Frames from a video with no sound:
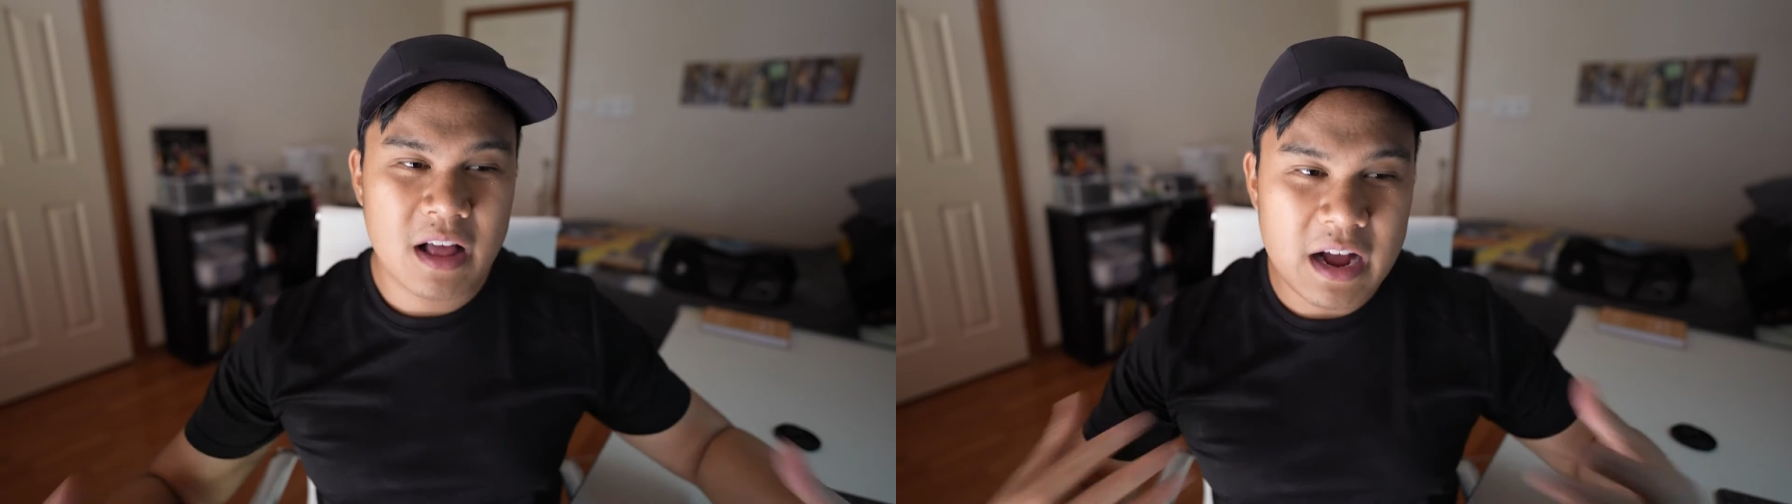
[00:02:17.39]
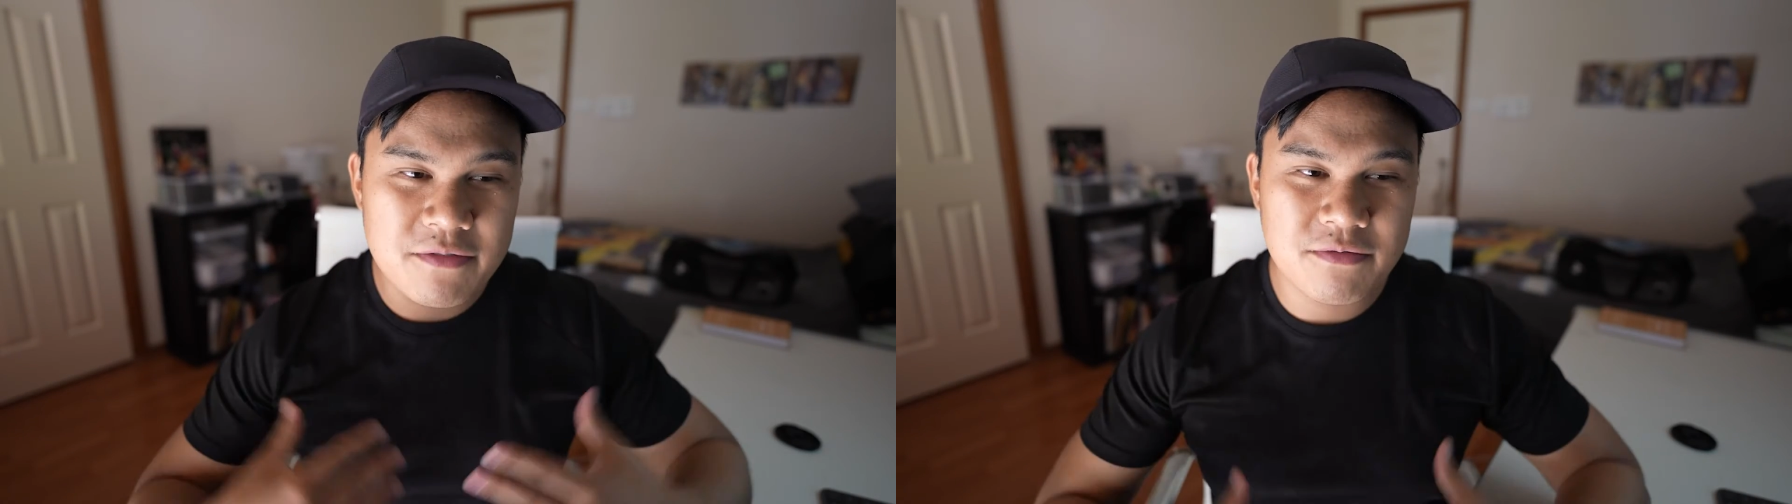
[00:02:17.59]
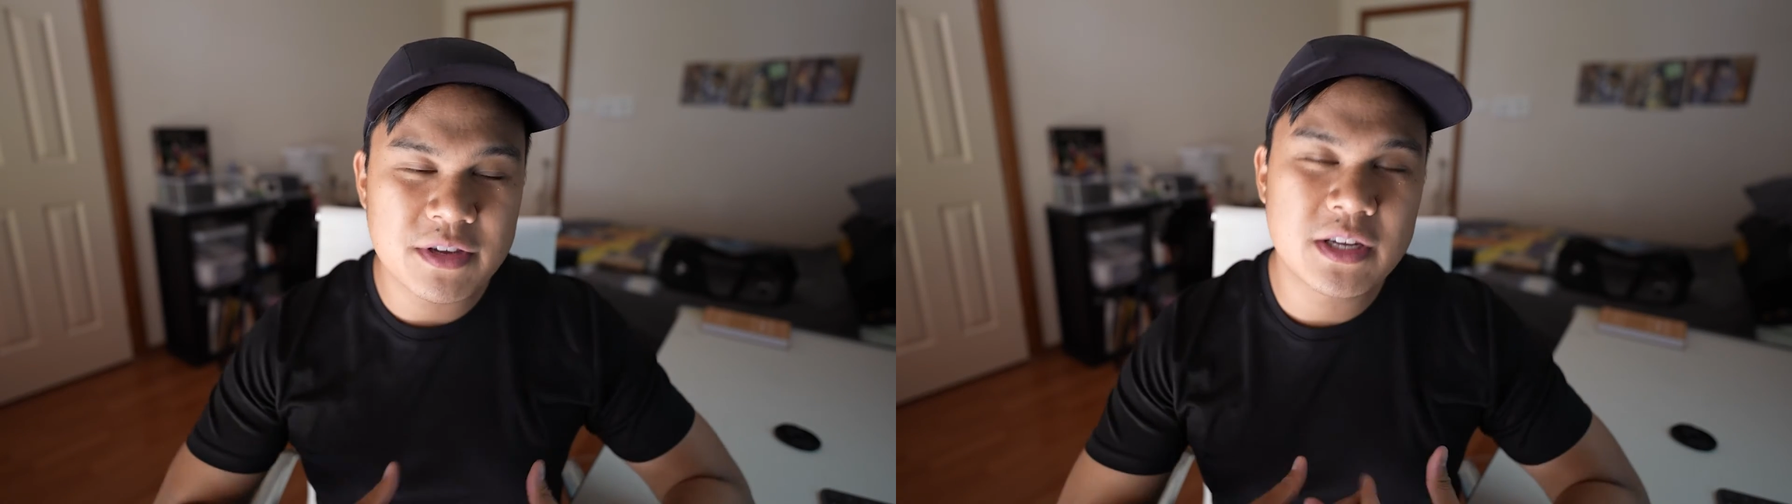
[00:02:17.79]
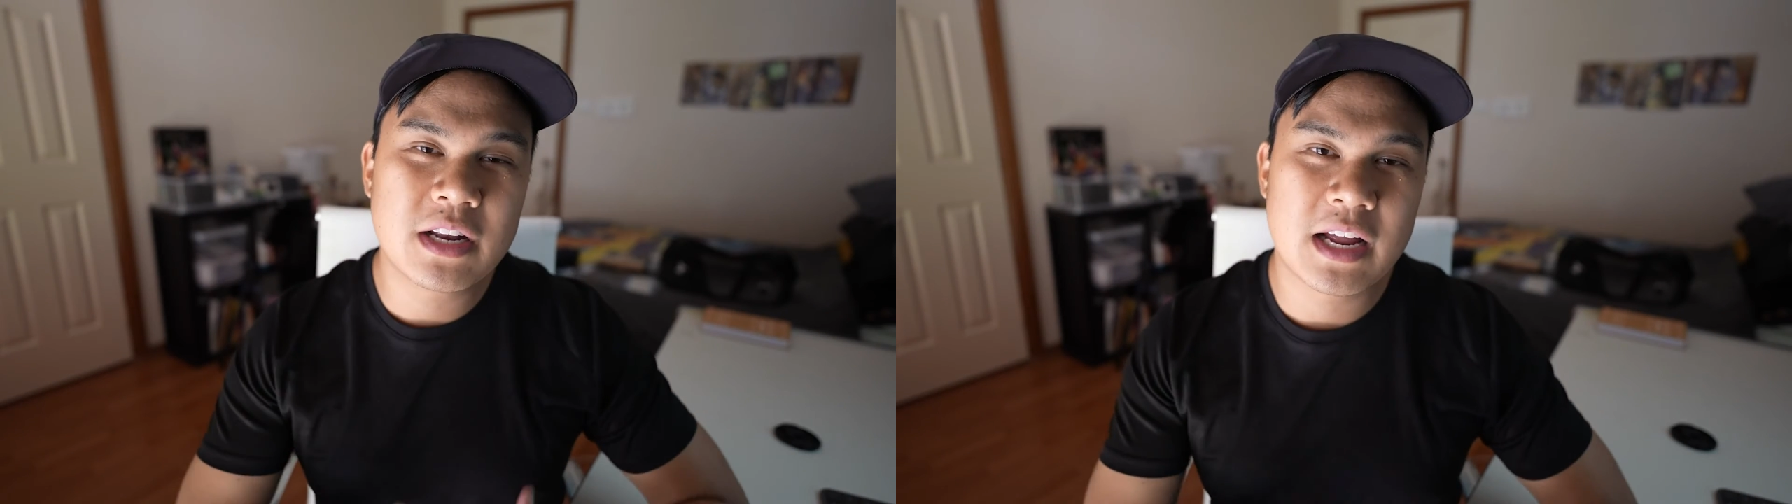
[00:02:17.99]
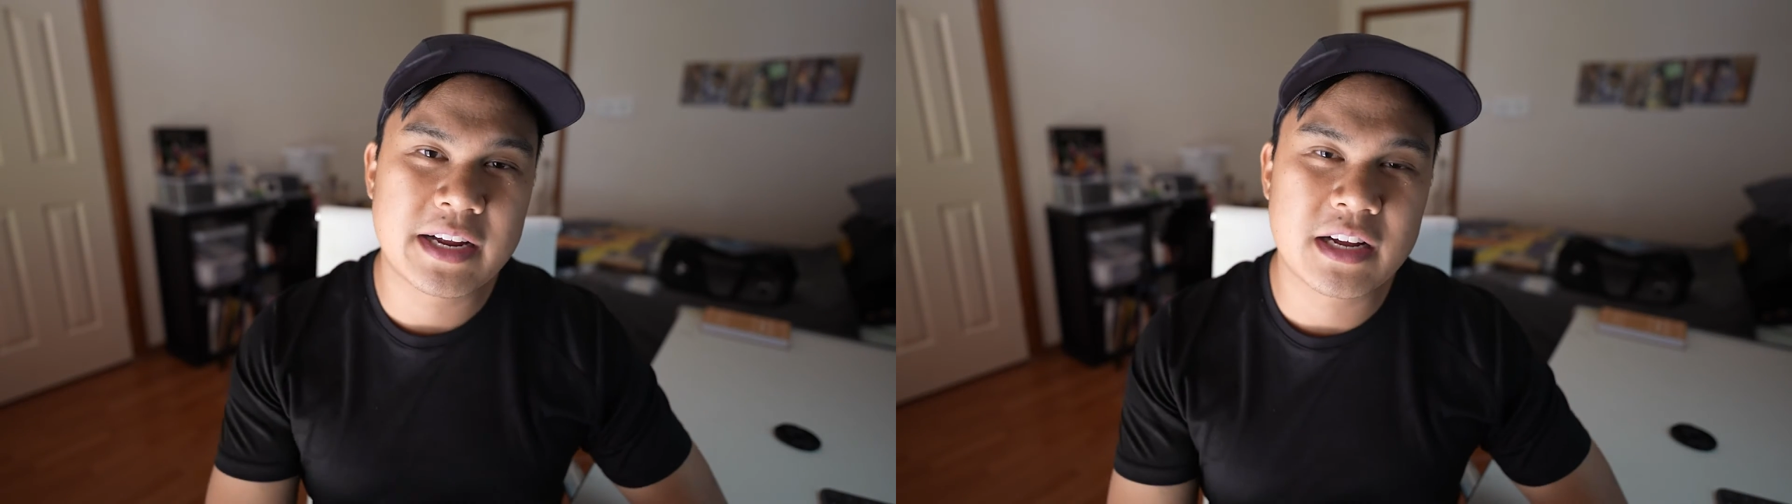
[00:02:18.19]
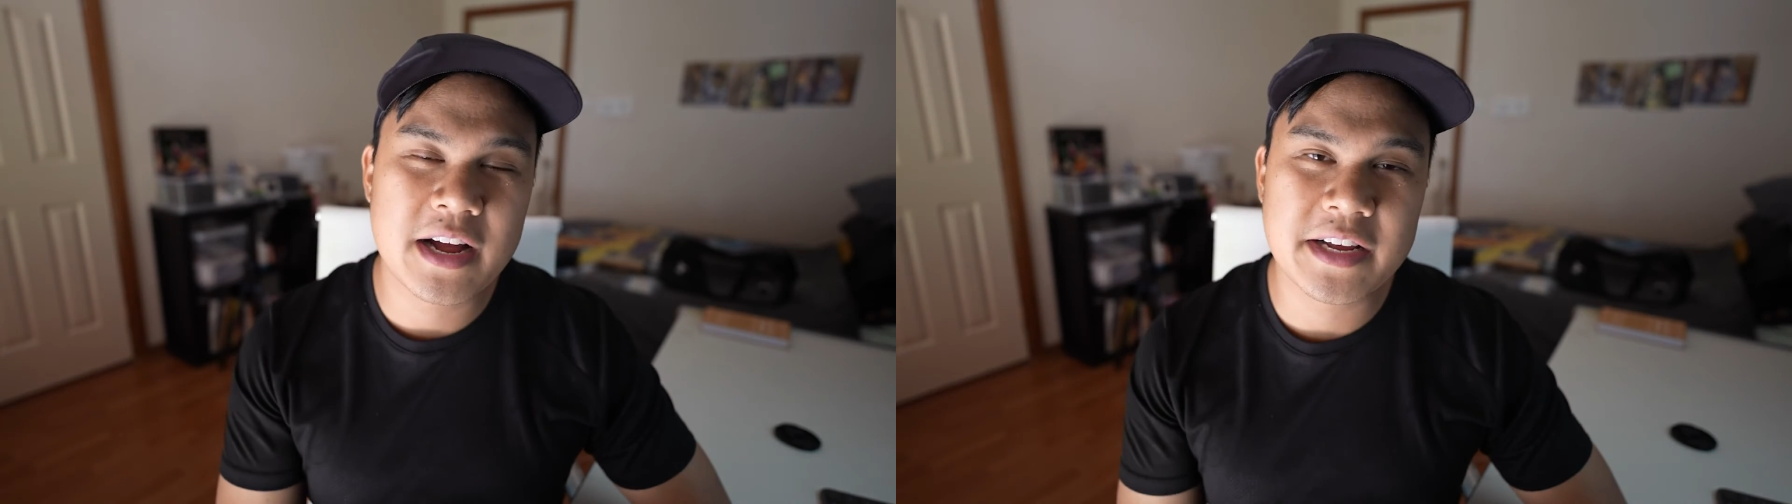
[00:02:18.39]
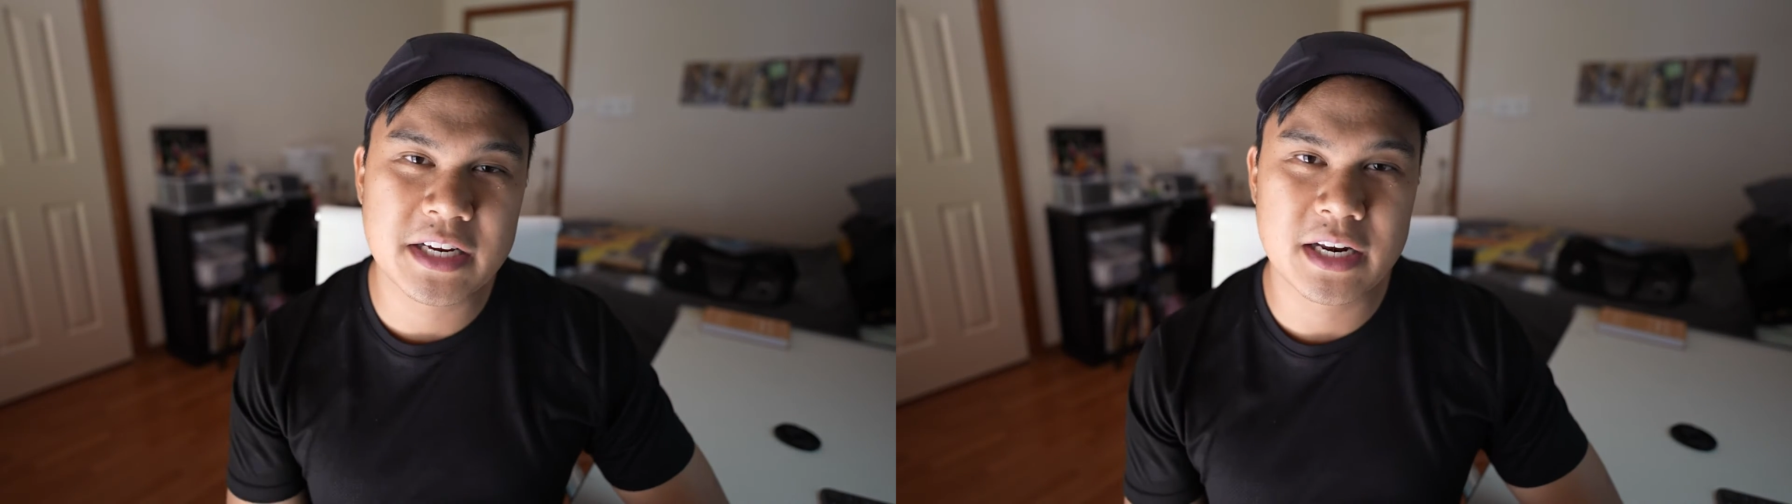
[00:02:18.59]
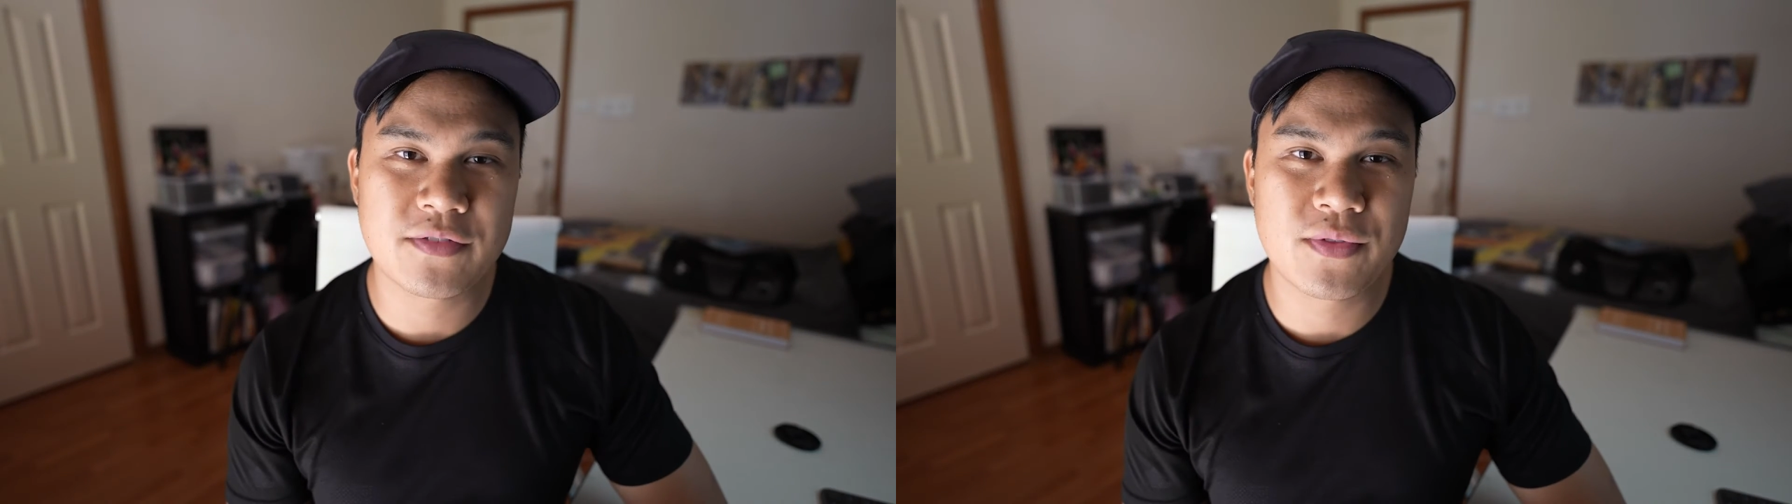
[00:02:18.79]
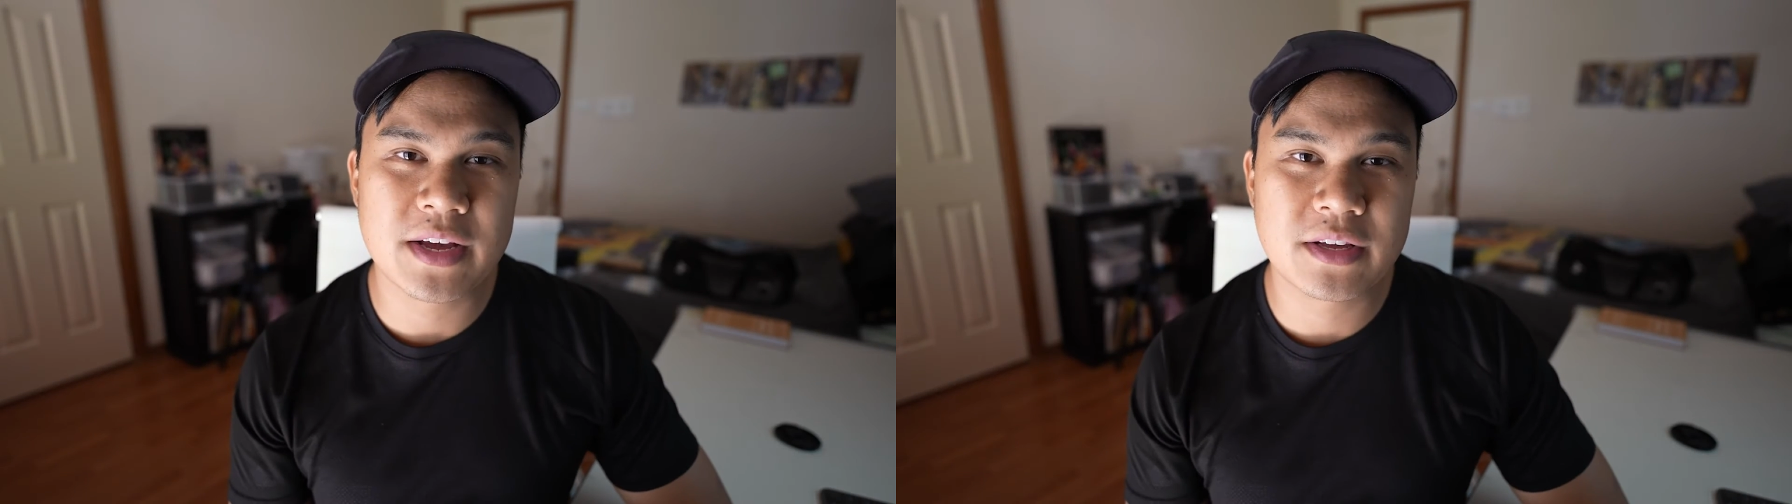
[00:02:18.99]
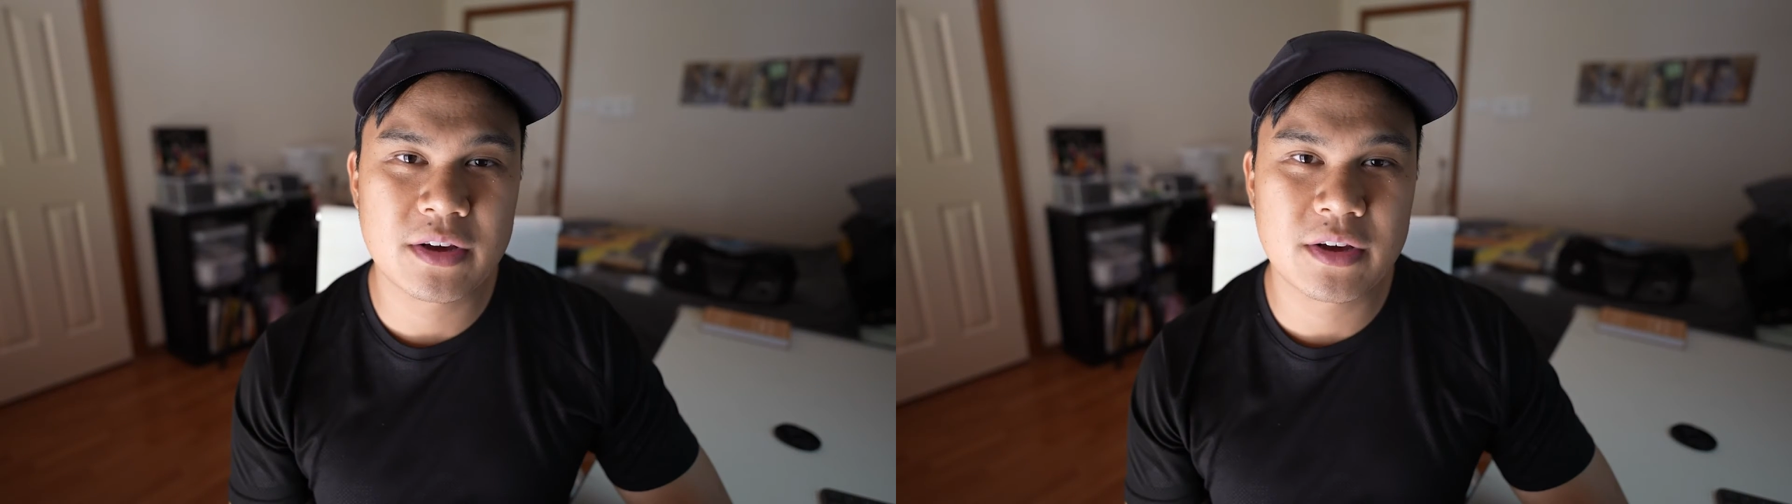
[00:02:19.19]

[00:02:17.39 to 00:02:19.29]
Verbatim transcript: I feel like I can let that